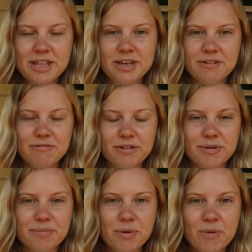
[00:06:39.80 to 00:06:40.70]
and then
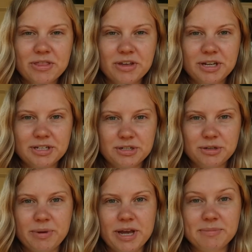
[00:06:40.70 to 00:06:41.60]
from 1:30 to
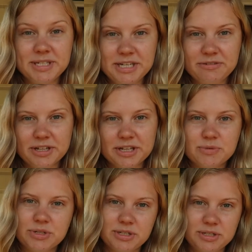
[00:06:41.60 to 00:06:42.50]
2 p.m. senior
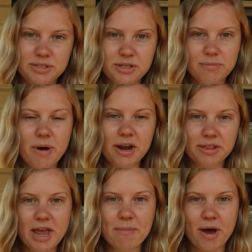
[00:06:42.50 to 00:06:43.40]
village, which is the part
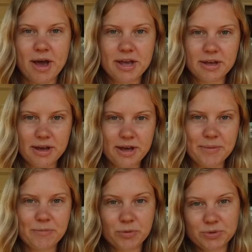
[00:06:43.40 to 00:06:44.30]
of the camp
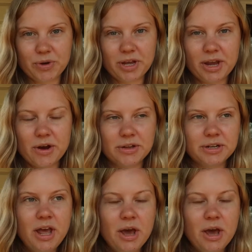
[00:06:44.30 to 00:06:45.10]
I was working on,